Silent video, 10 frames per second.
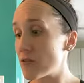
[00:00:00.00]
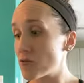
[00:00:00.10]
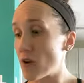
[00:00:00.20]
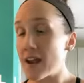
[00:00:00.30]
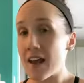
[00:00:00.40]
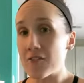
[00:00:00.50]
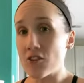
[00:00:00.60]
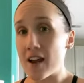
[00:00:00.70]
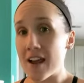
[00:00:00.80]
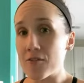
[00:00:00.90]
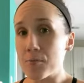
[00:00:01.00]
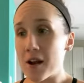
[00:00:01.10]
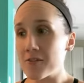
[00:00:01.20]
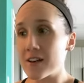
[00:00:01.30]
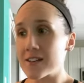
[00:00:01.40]
right after I have
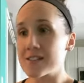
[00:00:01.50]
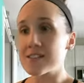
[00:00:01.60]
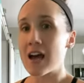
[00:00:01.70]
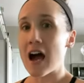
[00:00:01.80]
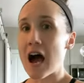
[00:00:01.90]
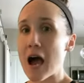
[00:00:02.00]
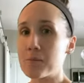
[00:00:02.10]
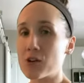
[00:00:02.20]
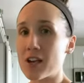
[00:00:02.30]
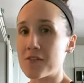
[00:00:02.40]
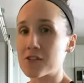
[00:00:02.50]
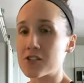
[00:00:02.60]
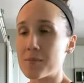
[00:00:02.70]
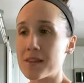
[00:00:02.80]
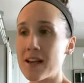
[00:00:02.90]
breakfast, I'm looking for
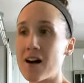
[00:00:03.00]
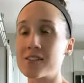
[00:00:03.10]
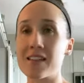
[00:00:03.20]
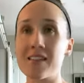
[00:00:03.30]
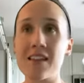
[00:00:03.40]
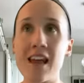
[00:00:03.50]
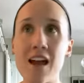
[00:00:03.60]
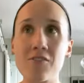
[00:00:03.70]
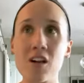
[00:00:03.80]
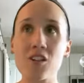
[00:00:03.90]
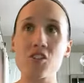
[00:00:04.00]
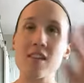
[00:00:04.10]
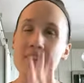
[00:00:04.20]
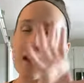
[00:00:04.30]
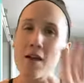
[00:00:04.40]
something else, and then I have lunch,
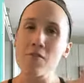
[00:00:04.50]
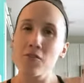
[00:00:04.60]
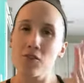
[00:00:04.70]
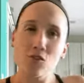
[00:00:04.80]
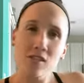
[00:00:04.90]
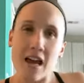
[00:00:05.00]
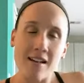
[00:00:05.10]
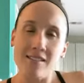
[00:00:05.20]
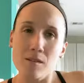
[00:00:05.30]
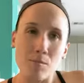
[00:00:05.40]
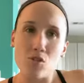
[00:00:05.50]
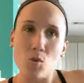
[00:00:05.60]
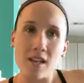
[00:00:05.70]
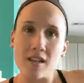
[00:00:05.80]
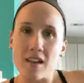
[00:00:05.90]
and then I have a few snacks in
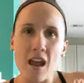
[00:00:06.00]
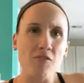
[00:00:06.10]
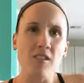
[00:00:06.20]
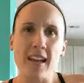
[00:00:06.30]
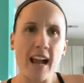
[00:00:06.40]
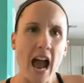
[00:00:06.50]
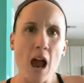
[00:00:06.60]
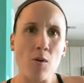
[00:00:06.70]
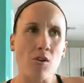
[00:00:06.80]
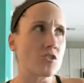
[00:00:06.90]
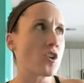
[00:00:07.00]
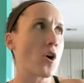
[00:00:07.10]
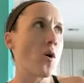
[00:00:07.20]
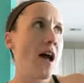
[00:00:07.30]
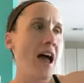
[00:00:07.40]
between every hour or
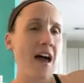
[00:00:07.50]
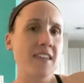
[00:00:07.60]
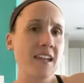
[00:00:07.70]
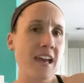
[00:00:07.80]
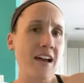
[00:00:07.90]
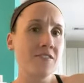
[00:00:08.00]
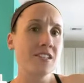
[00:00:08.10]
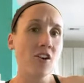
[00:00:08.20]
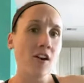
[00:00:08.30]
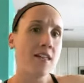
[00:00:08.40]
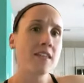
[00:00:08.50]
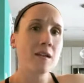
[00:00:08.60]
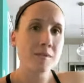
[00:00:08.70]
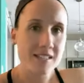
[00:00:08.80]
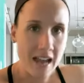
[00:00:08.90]
so, and then I have dinner, and then
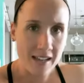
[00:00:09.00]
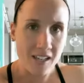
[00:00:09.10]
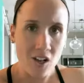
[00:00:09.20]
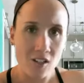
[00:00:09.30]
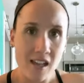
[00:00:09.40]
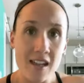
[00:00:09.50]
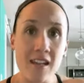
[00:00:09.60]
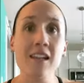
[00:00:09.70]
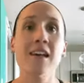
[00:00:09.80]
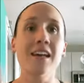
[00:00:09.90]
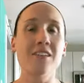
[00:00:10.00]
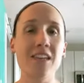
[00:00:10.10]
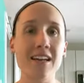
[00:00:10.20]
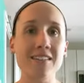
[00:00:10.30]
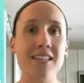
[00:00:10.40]
I'm snacking all night? If
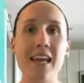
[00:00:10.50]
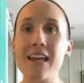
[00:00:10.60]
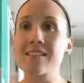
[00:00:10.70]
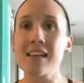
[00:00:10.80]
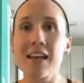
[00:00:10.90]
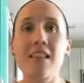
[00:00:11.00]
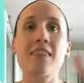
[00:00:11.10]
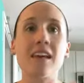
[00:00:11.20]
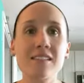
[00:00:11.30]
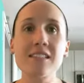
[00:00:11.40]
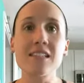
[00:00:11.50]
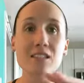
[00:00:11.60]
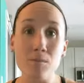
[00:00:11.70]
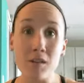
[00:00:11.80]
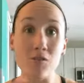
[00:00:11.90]
that's the case, things need
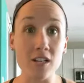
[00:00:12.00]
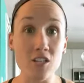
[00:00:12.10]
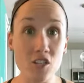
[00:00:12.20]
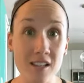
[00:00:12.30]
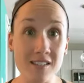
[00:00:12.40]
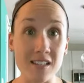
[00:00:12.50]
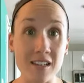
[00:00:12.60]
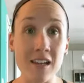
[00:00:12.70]
to be readjusted.